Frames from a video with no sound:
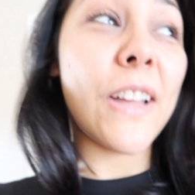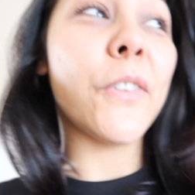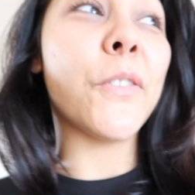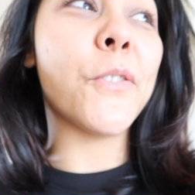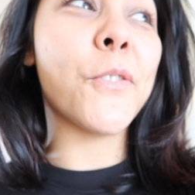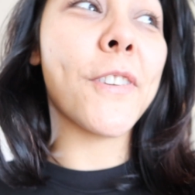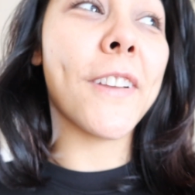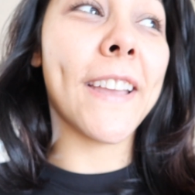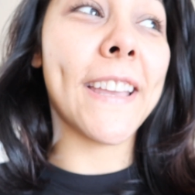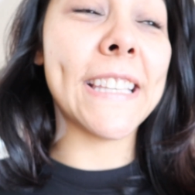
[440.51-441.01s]
I
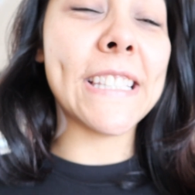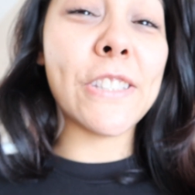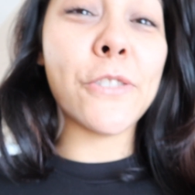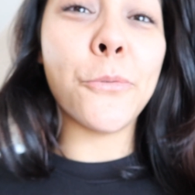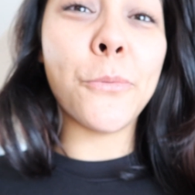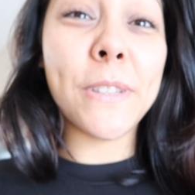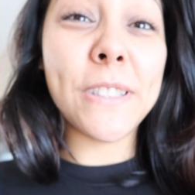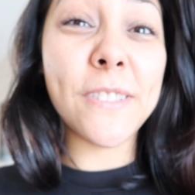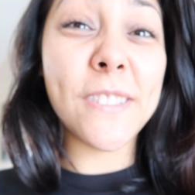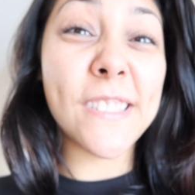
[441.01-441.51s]
don't know guys,
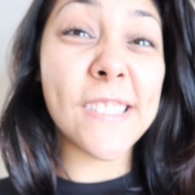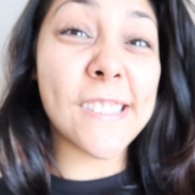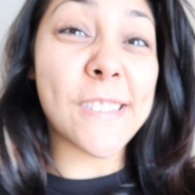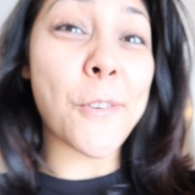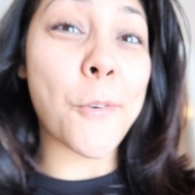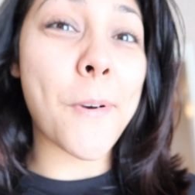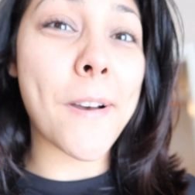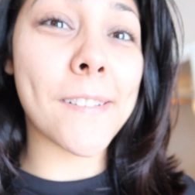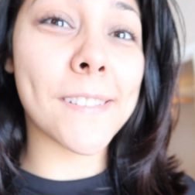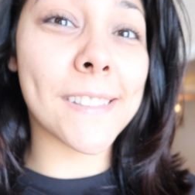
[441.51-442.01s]
should we just
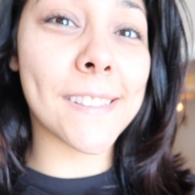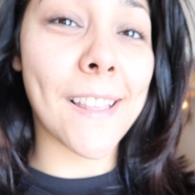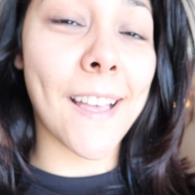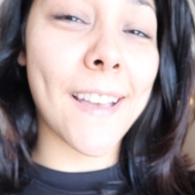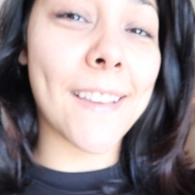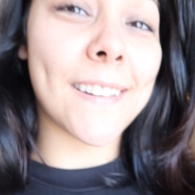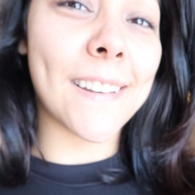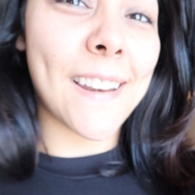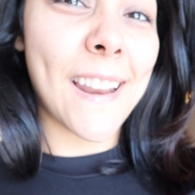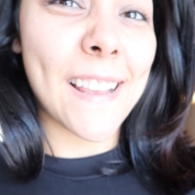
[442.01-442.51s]
go
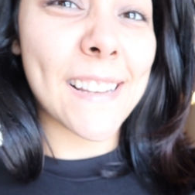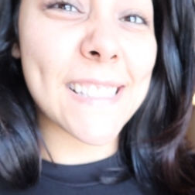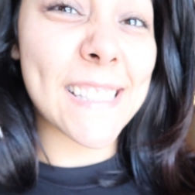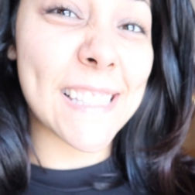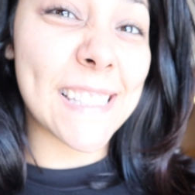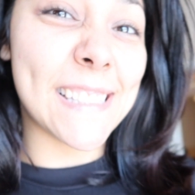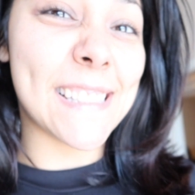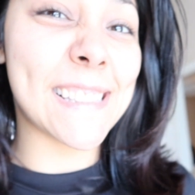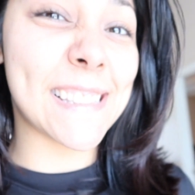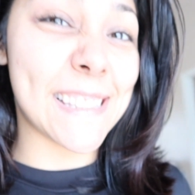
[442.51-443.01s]
outside and
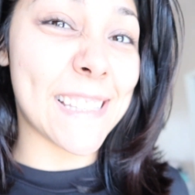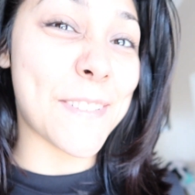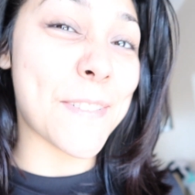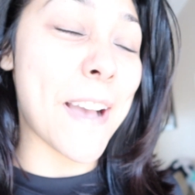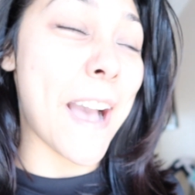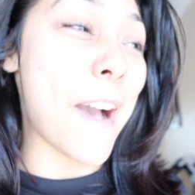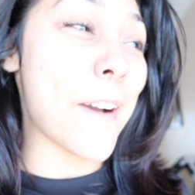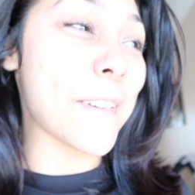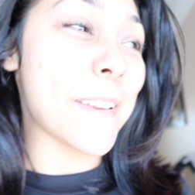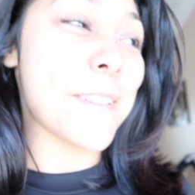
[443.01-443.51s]
actually see
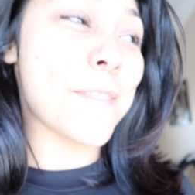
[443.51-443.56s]
how